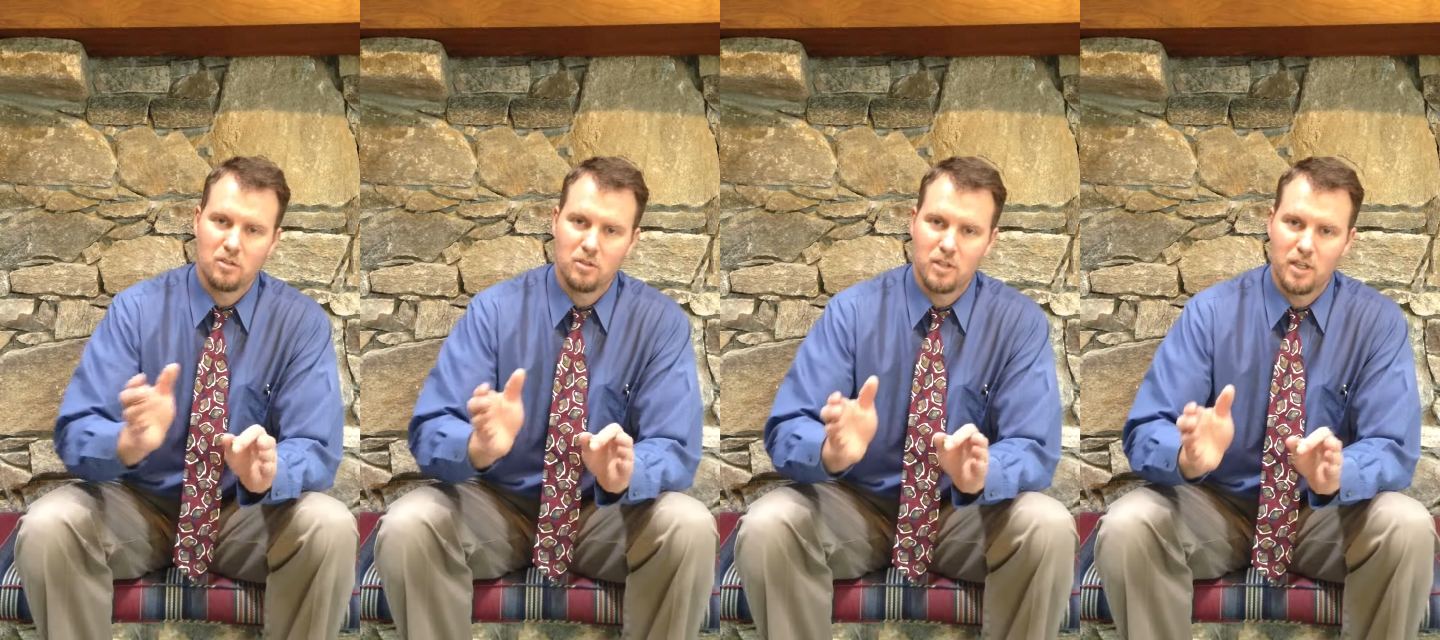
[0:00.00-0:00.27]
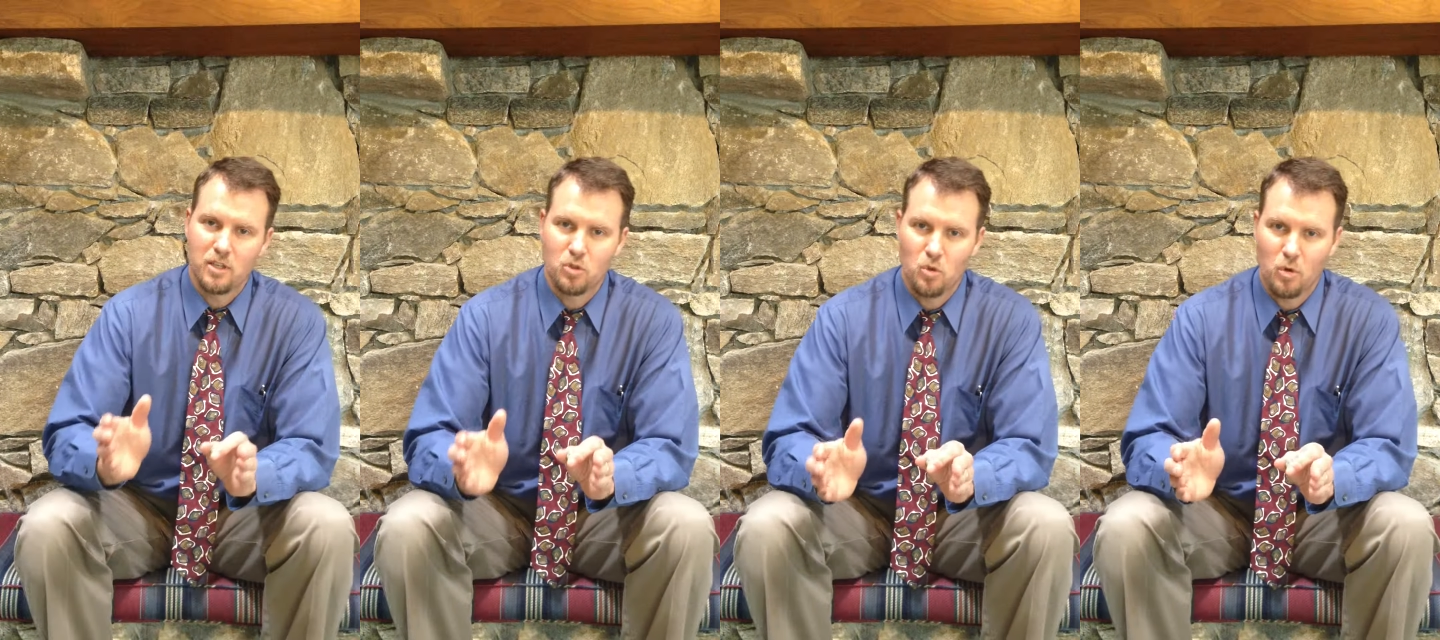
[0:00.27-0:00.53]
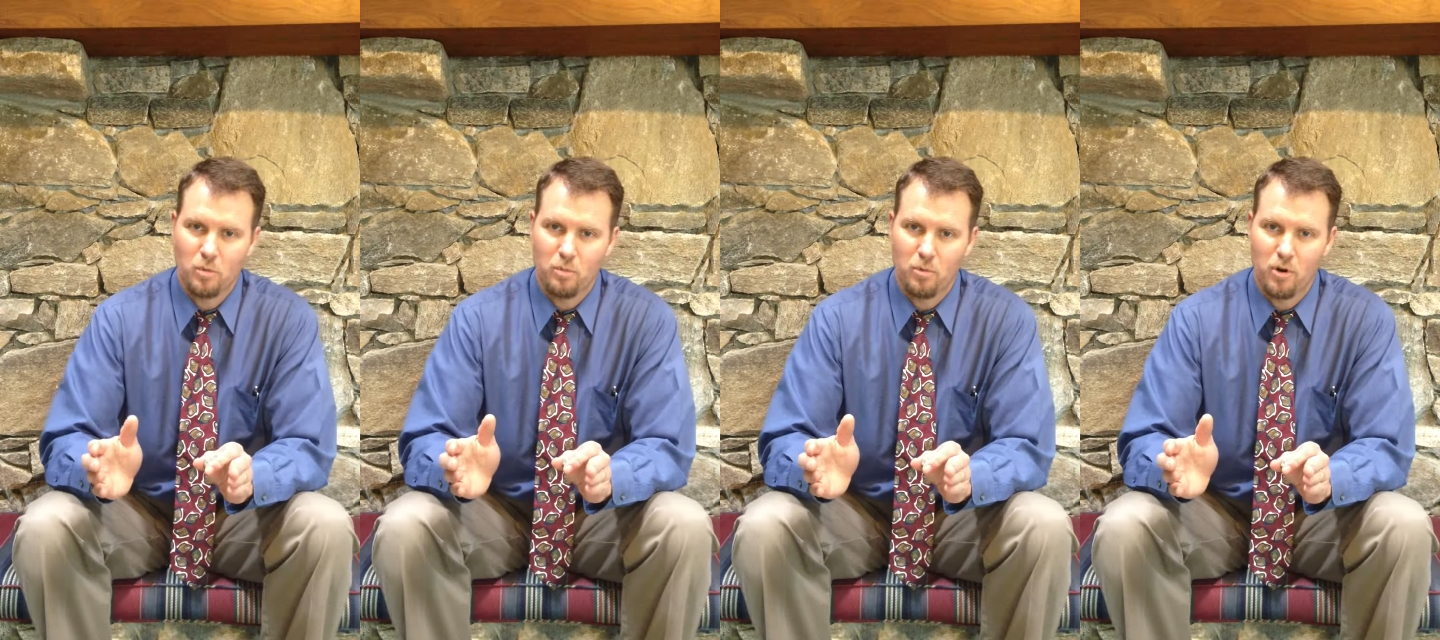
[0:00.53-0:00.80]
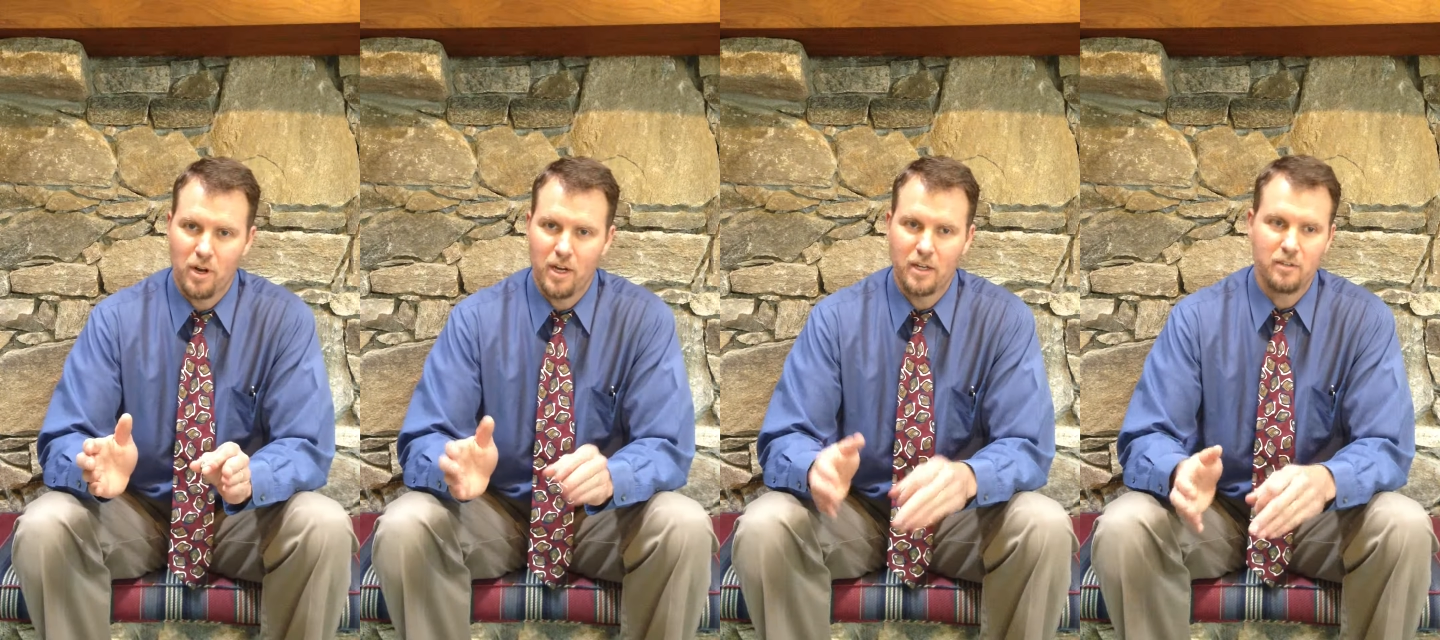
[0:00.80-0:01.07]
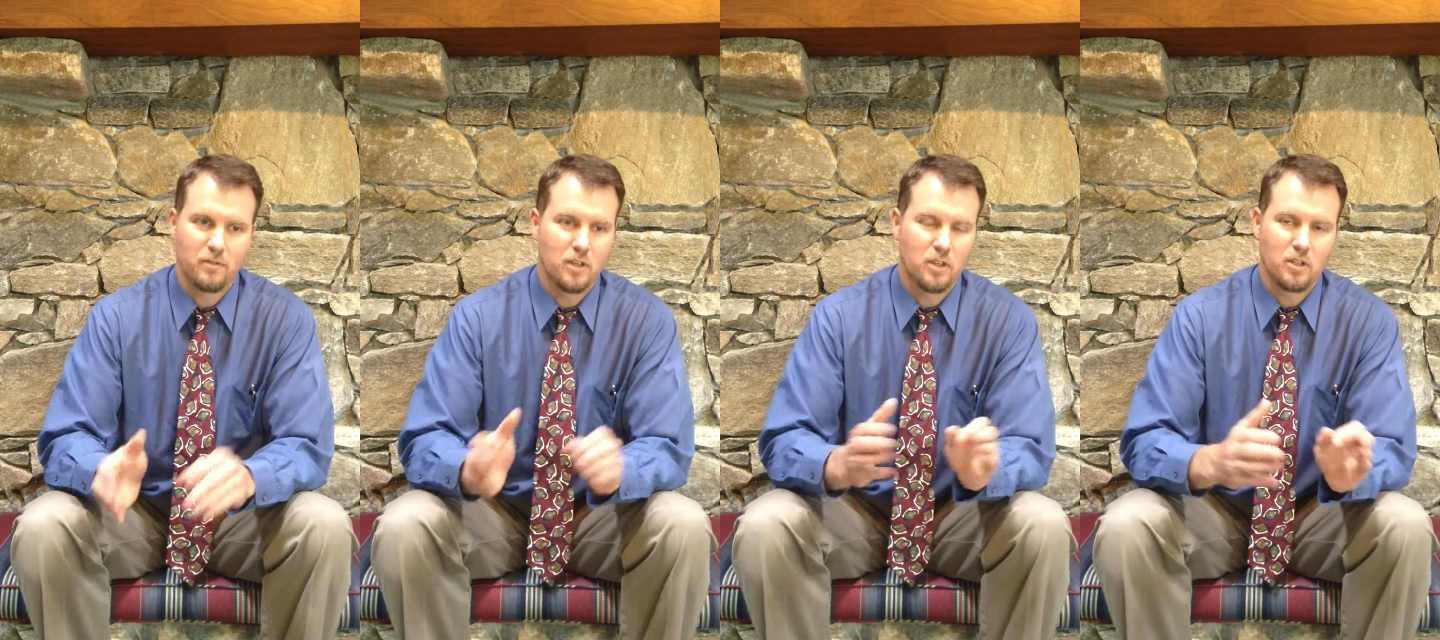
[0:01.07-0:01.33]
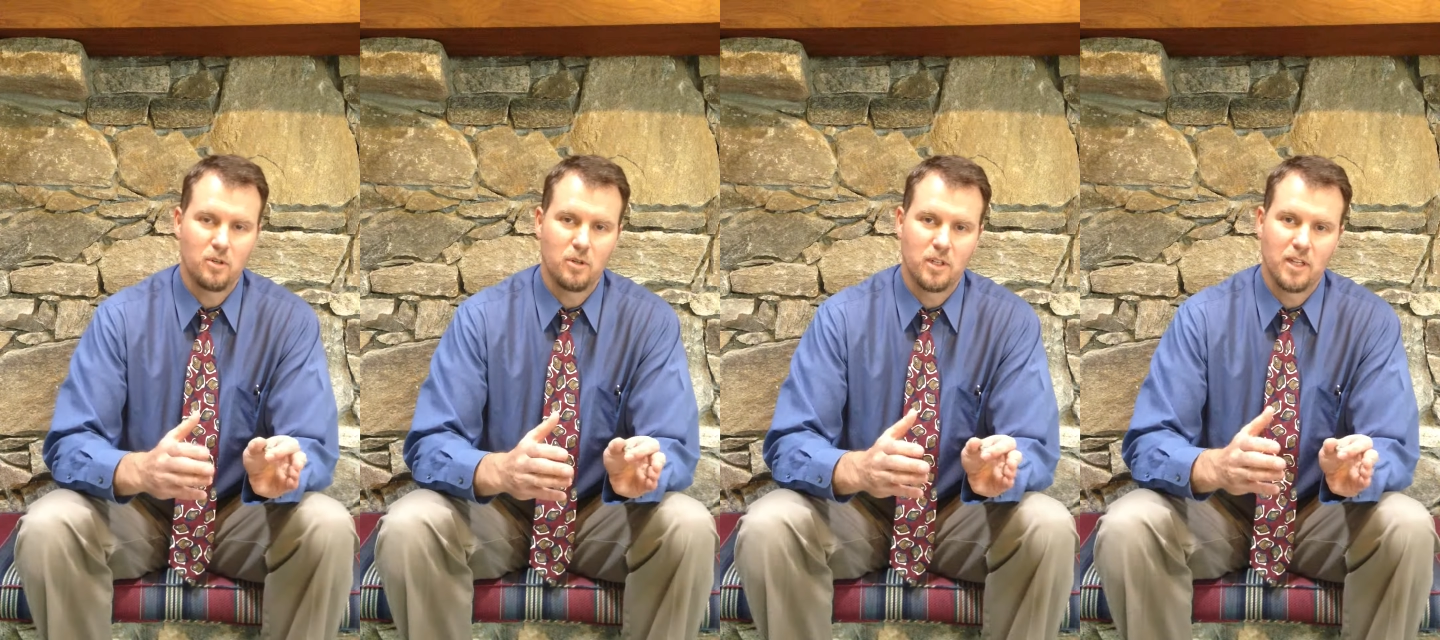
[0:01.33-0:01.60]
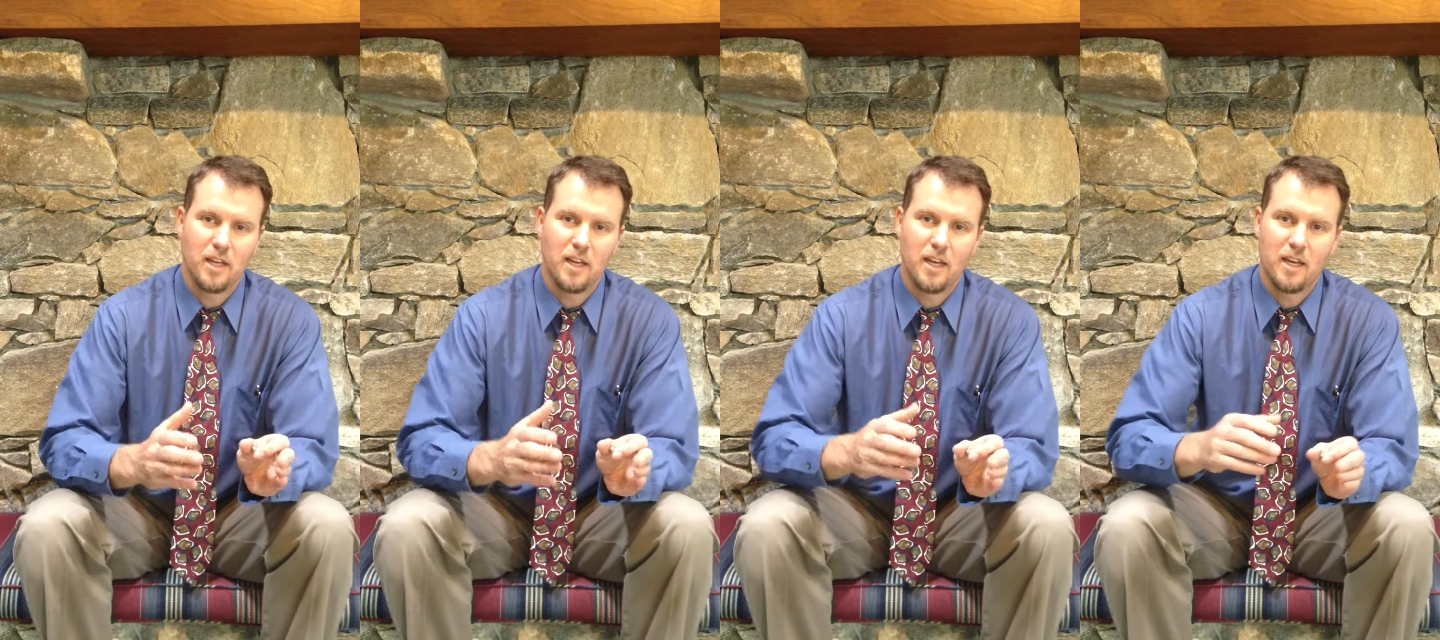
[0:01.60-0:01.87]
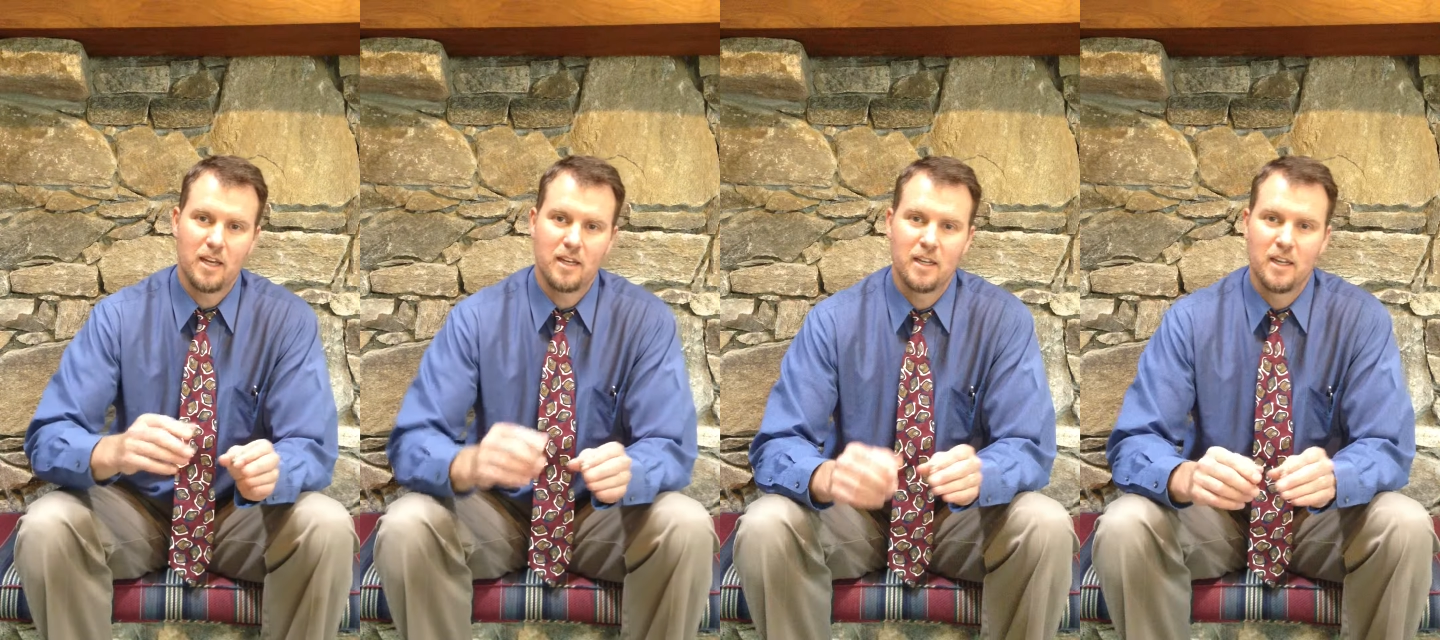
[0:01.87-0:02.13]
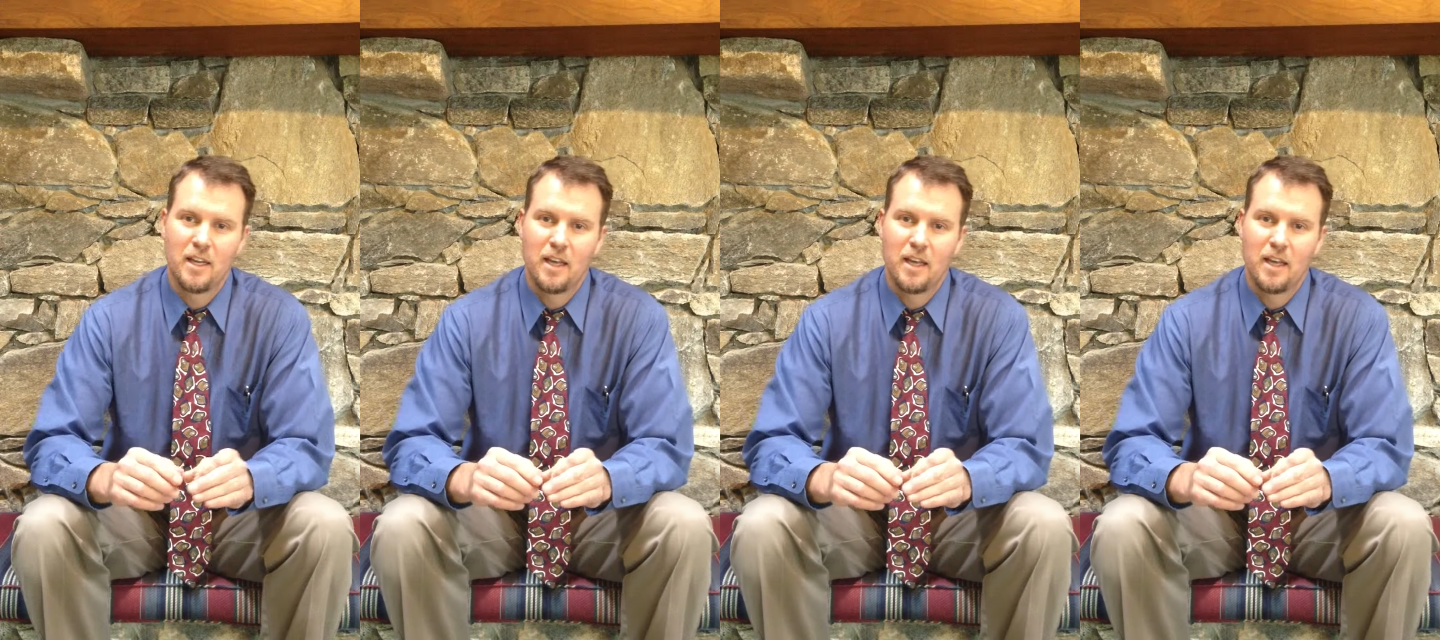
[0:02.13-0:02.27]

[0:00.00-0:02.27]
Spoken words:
you get a short break, then you do it again,